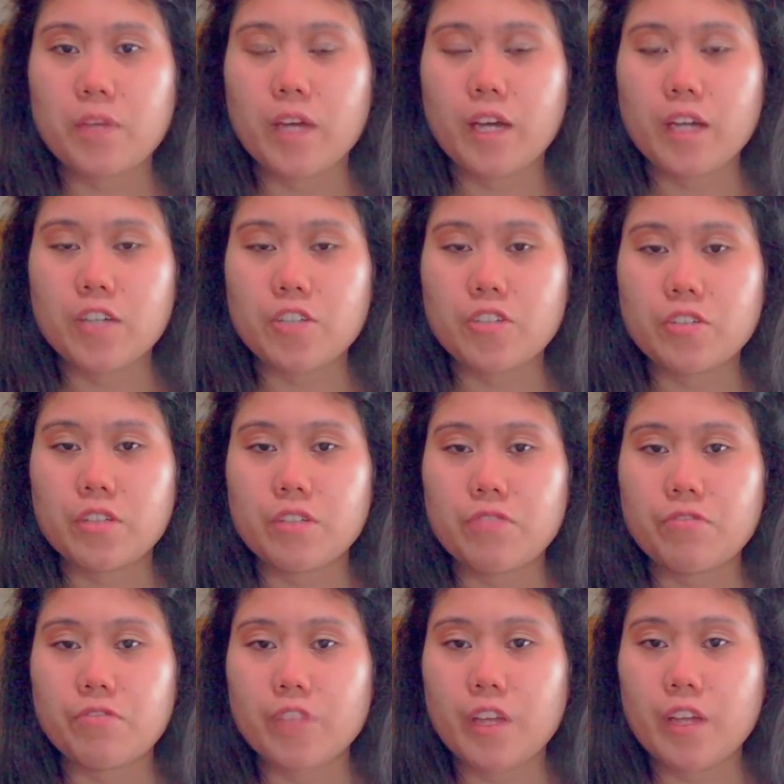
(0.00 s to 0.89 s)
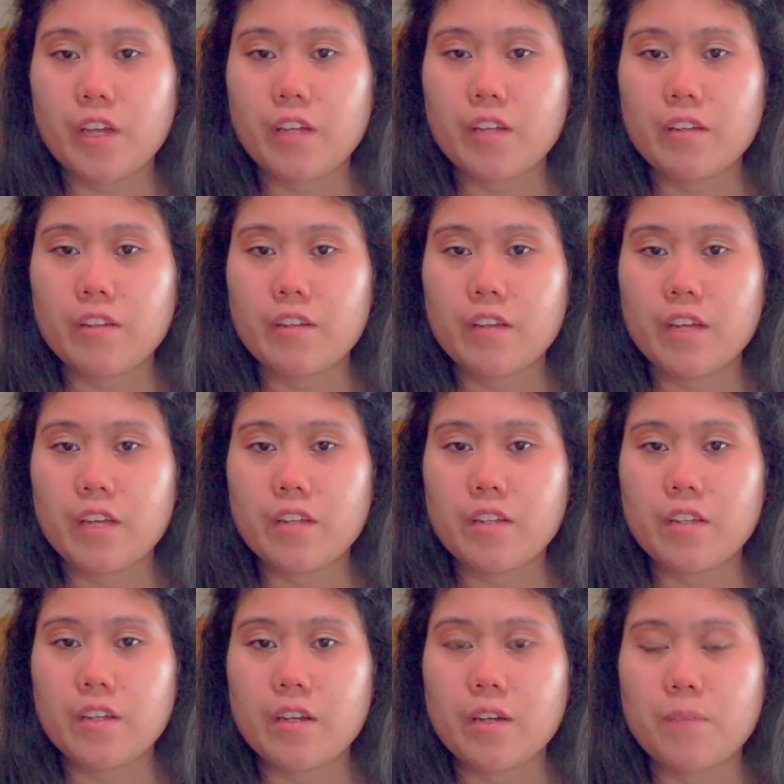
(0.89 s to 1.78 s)
actually flan
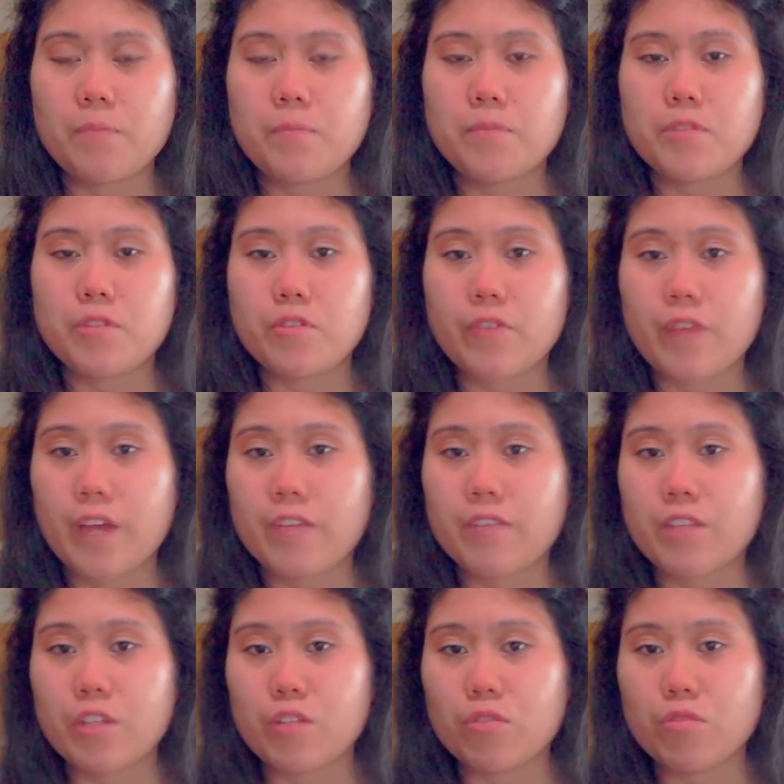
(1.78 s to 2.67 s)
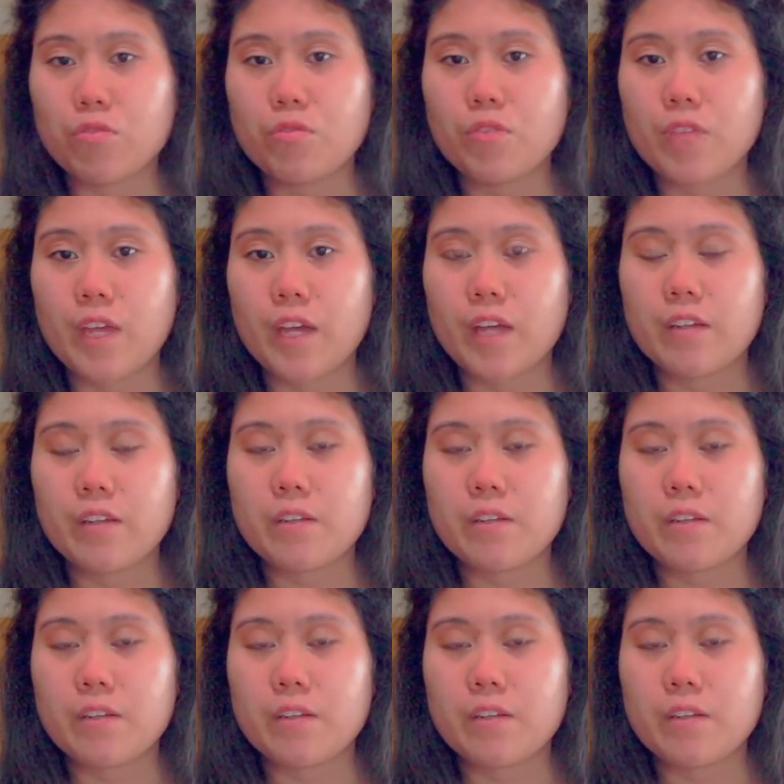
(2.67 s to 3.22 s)
ended up surviving through that,